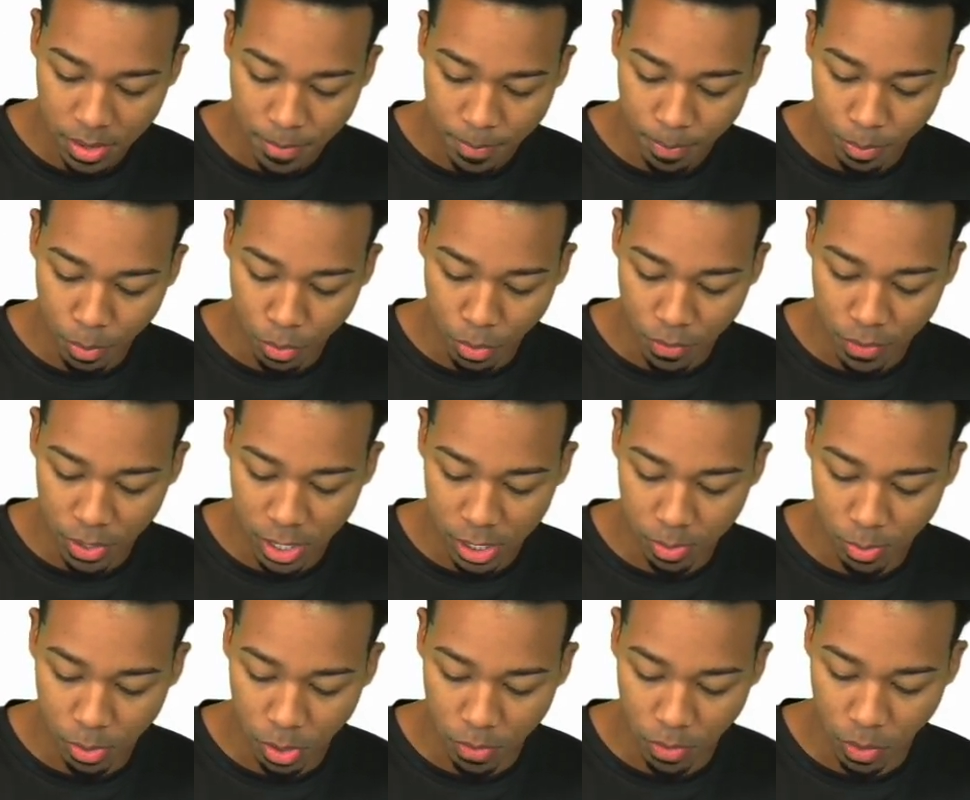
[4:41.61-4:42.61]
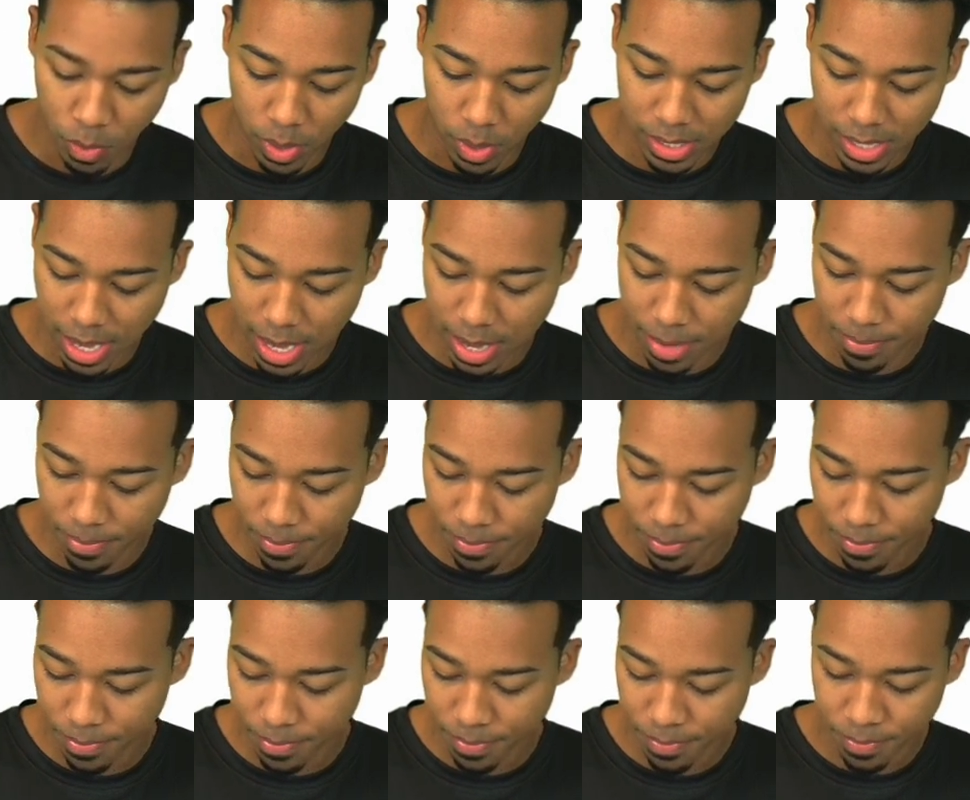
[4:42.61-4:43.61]
Move your decimal over 1 time.
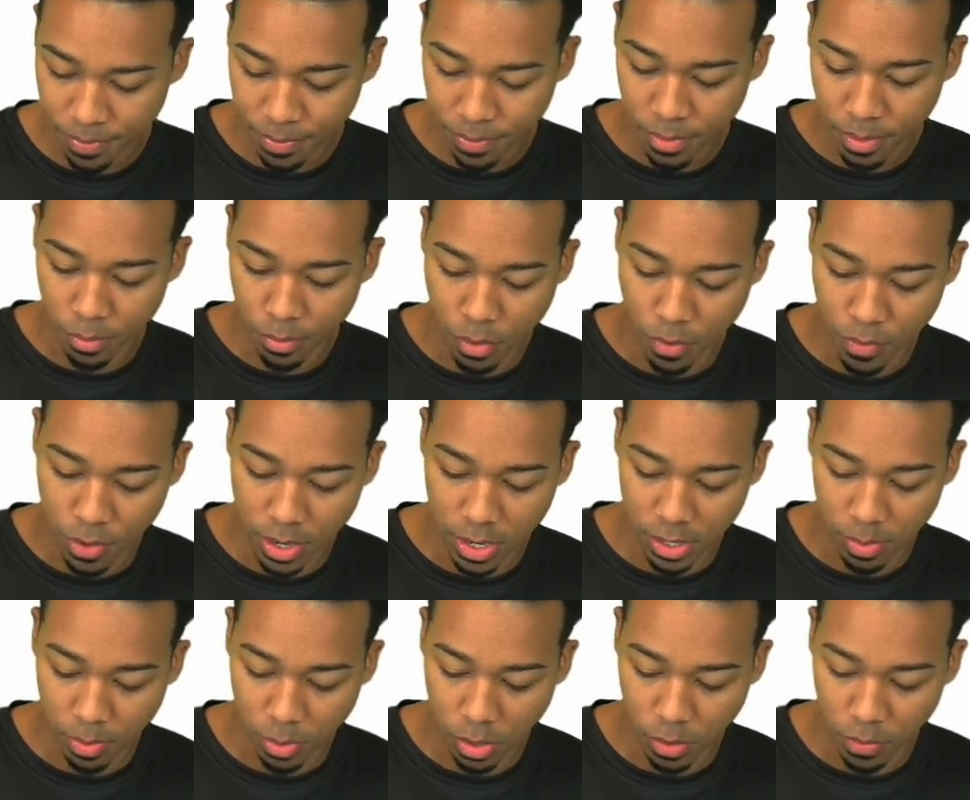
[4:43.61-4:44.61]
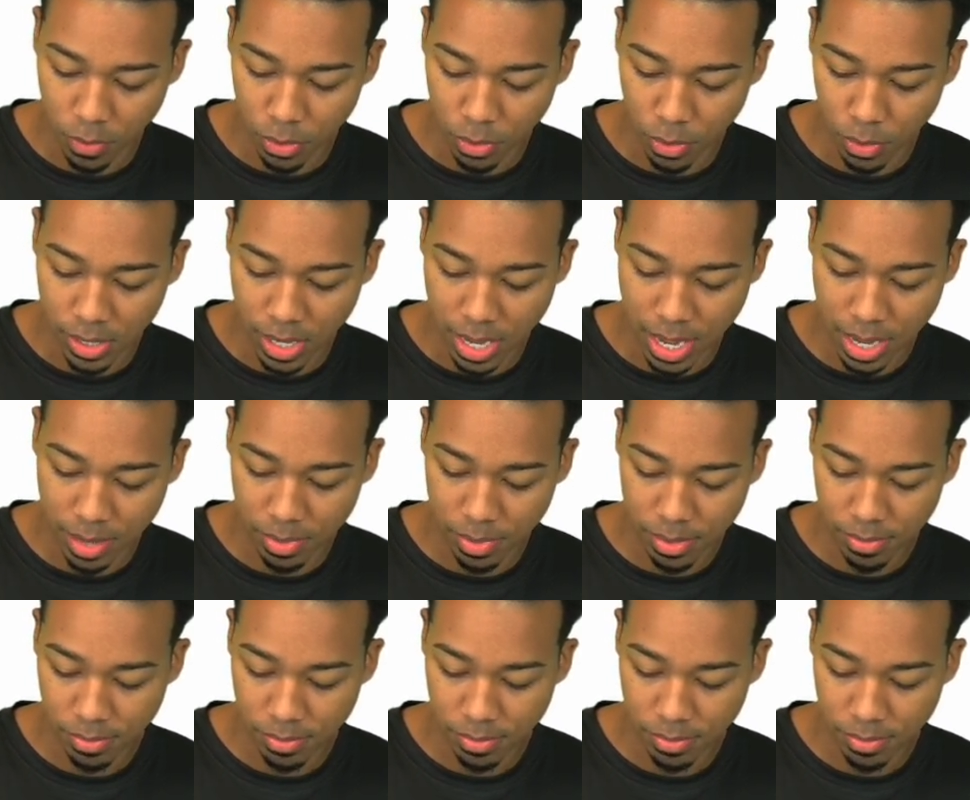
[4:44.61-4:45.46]
Move your decimal over 2 times.